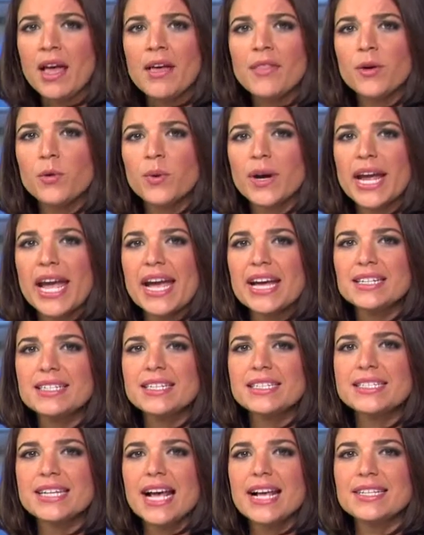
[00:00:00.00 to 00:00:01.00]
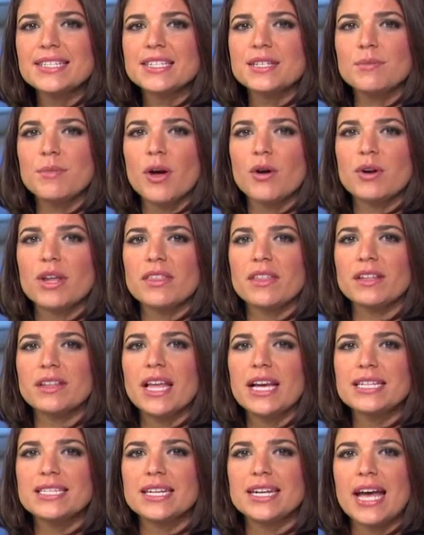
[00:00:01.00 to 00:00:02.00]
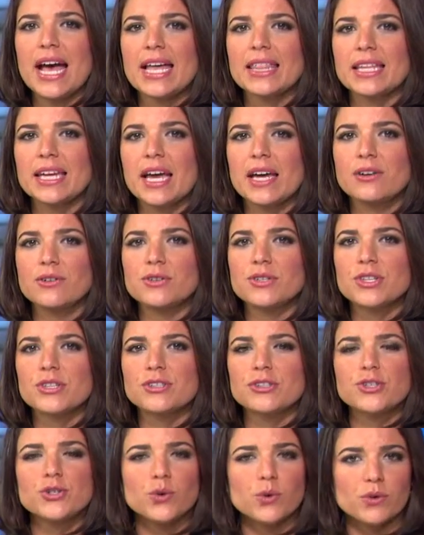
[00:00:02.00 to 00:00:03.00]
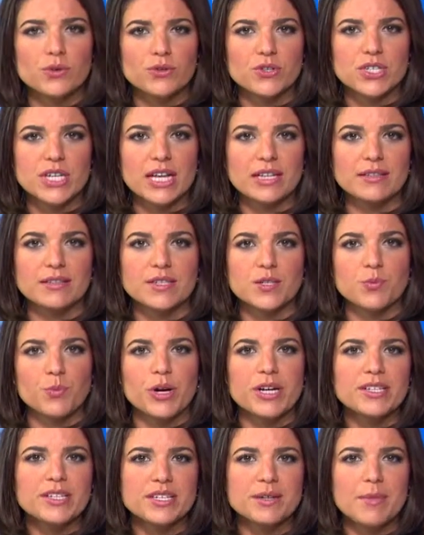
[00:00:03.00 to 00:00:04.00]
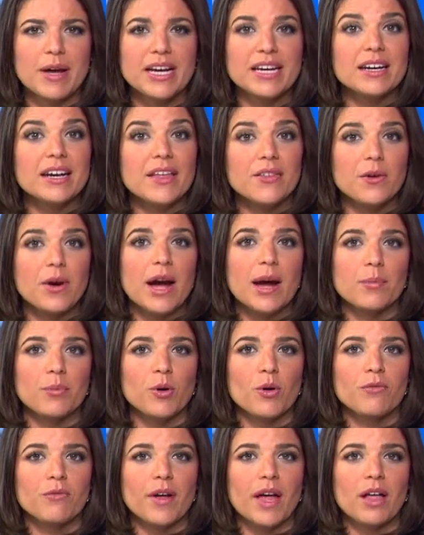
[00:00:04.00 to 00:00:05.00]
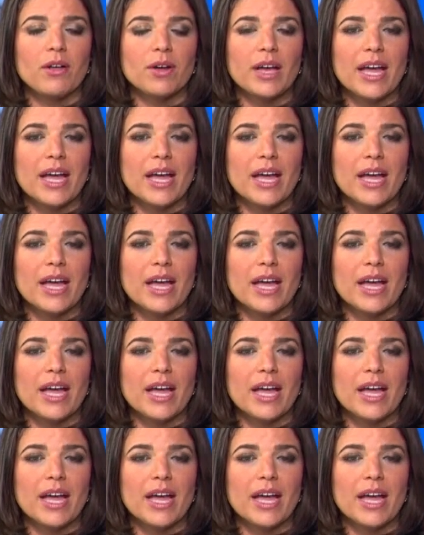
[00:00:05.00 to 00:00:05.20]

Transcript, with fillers: The recanted testimony that led to Cathy Henderson's shorter sentence brings to mind another high profile